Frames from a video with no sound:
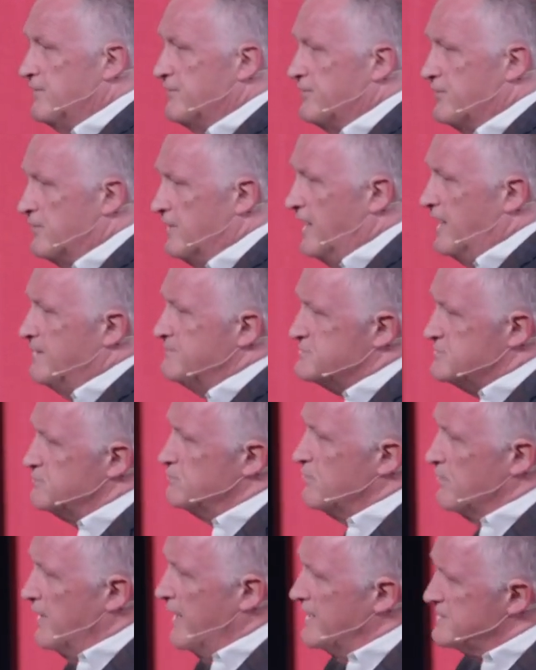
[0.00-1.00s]
their names
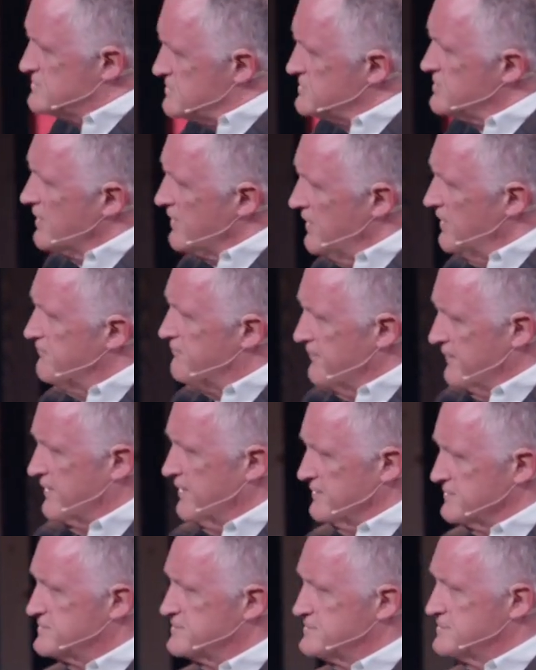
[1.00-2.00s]
had
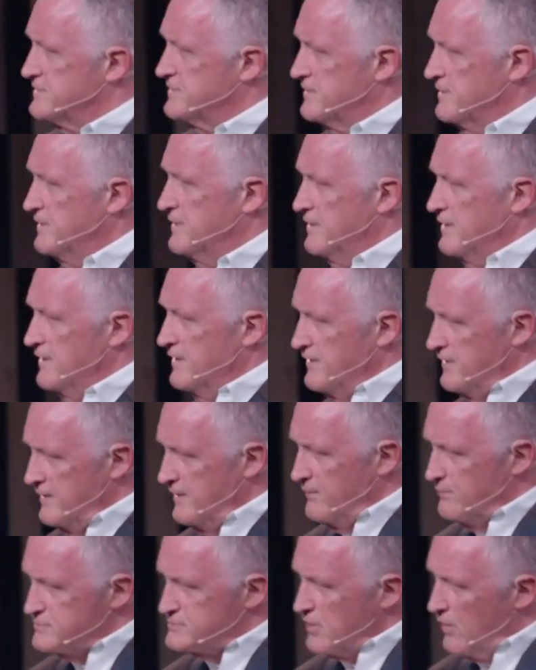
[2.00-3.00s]
significance.
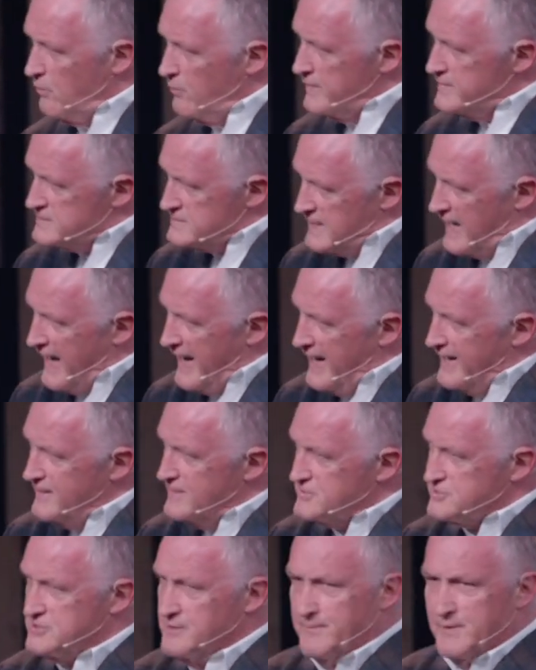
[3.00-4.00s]
It was always tied
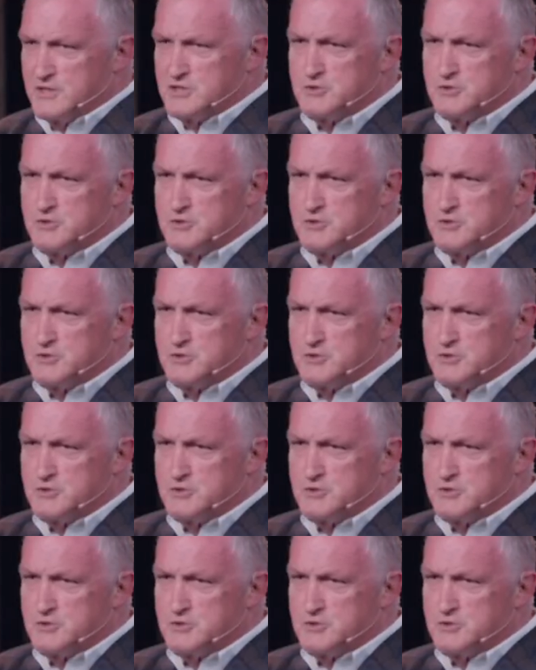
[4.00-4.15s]
to some